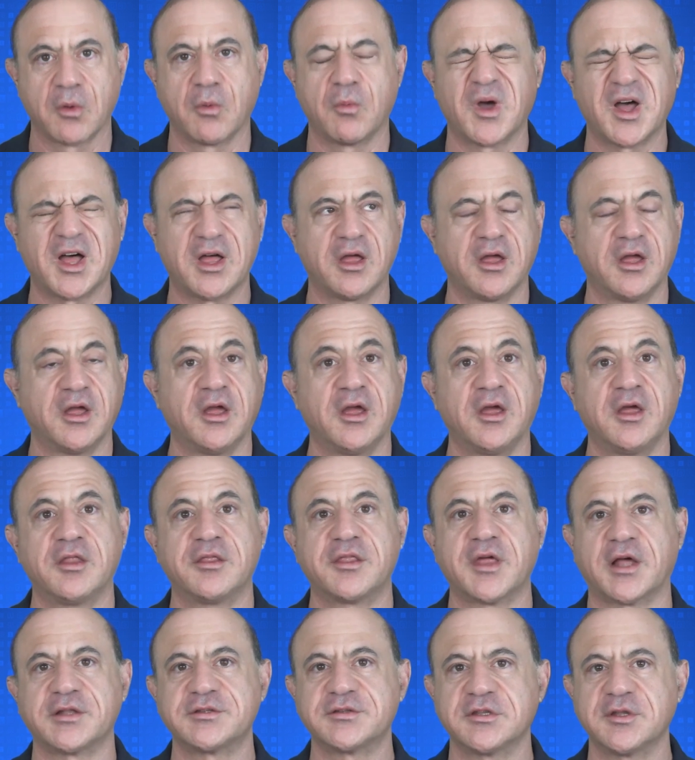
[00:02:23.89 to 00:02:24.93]
Well,
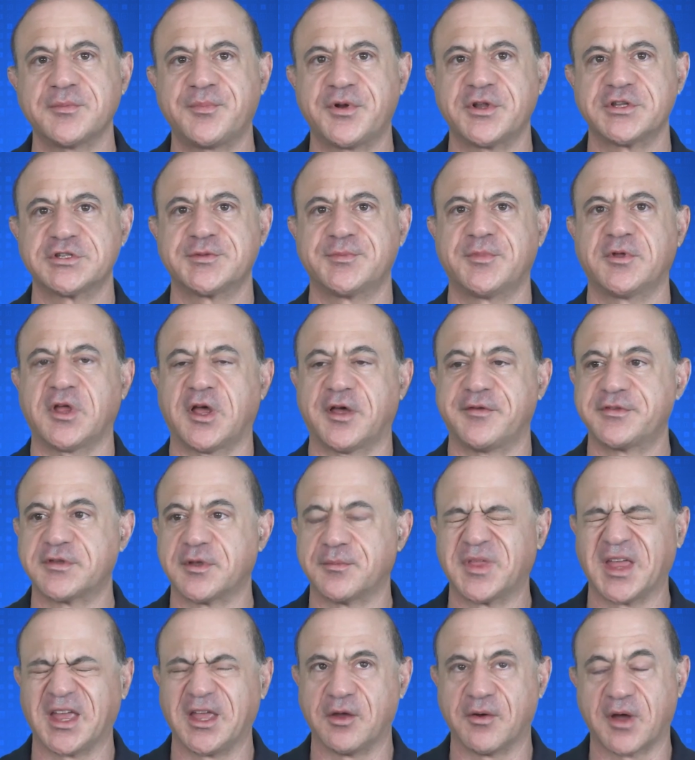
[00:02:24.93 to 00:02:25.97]
that's on the principle of
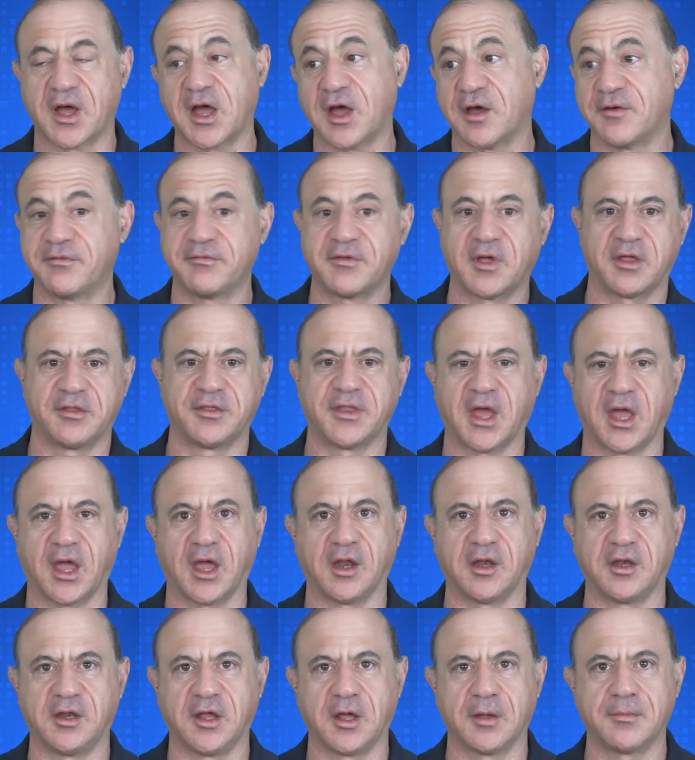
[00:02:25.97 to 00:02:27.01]
something you have the
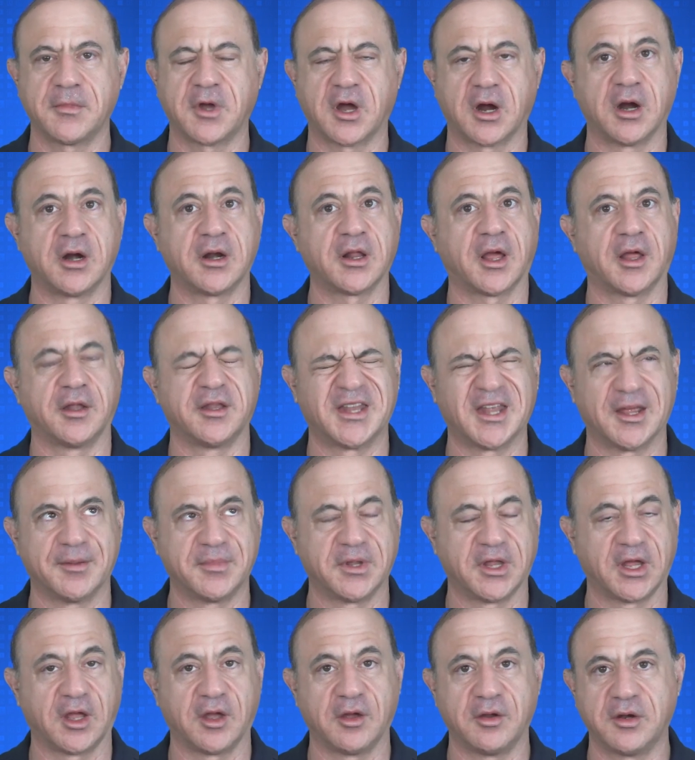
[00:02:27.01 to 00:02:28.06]
ATM card, and
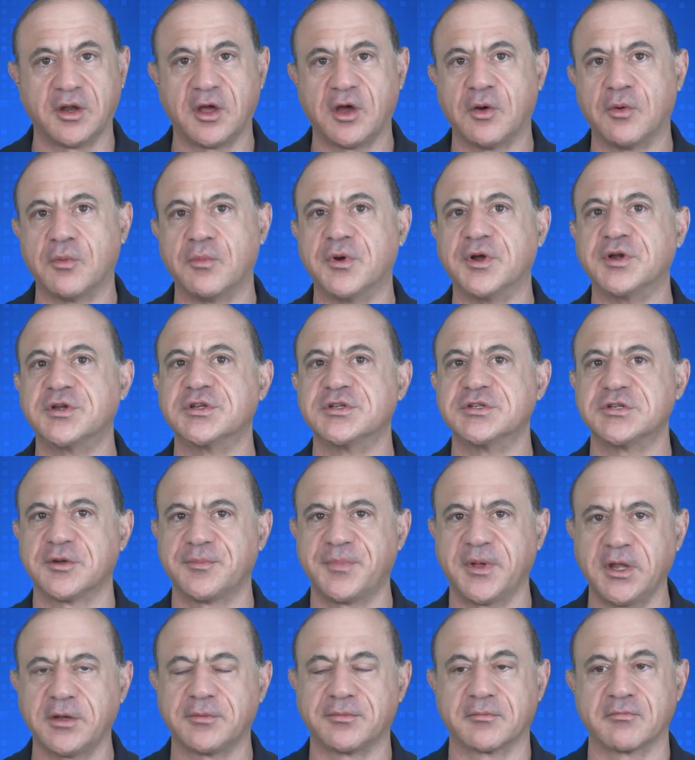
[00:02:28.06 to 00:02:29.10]
something you know, which is your
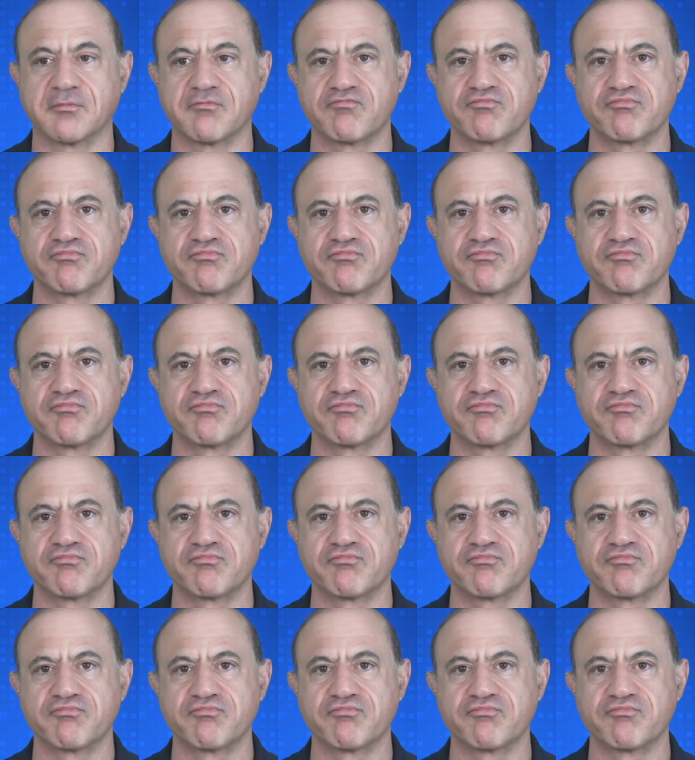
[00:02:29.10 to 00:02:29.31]
PIN.